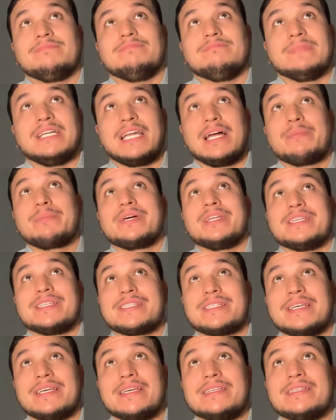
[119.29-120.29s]
man, I'm going to
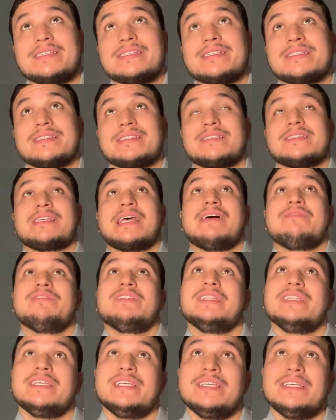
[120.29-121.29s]
say
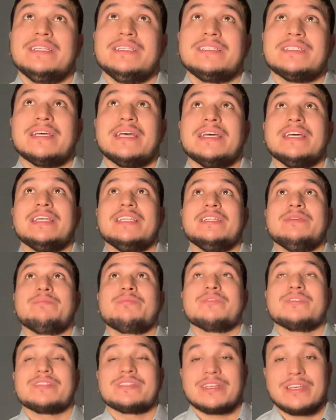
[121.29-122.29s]
70 to
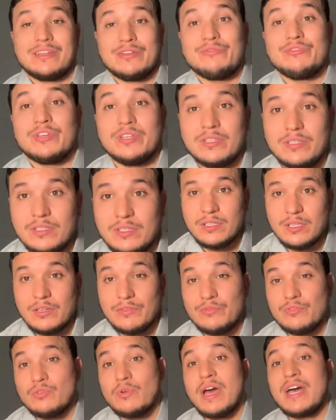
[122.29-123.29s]
80% of it,
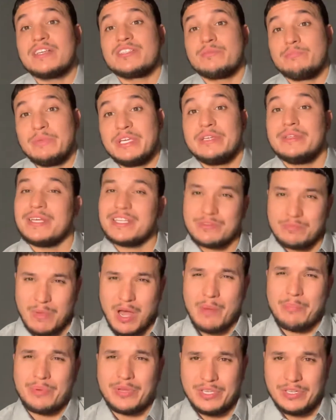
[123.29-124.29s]
if you ask me. That's my
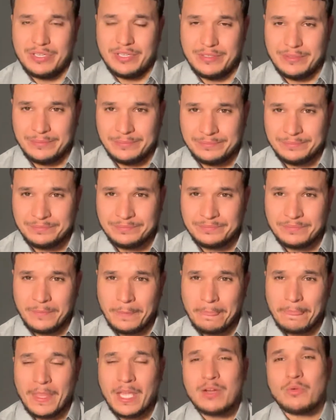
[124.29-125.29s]
opinion.
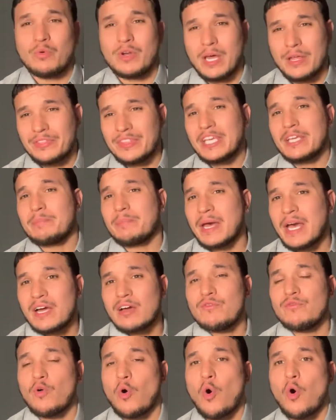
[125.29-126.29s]
When I think back
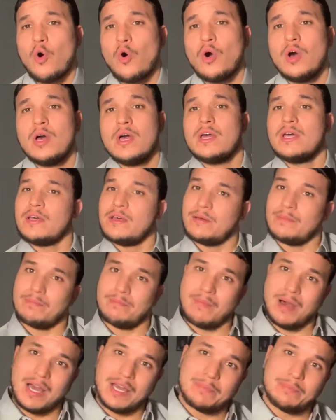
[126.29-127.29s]
of all
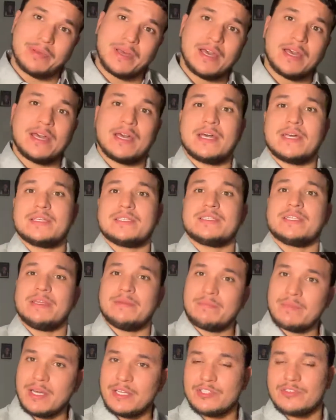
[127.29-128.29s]
my past
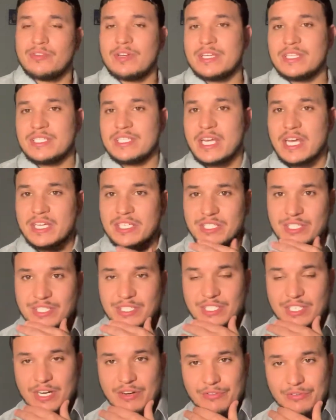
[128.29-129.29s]
and my
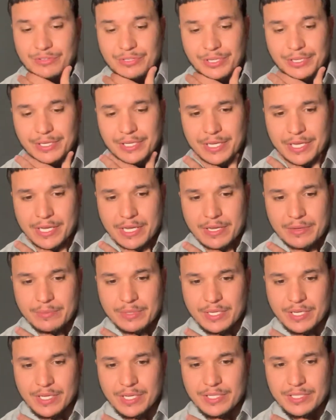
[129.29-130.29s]
transactions and everything,
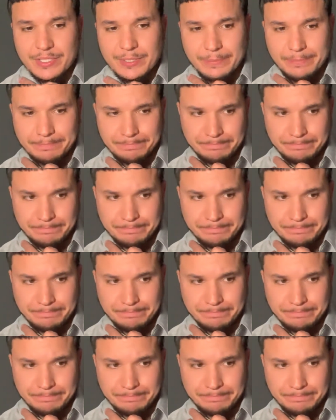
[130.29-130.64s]
because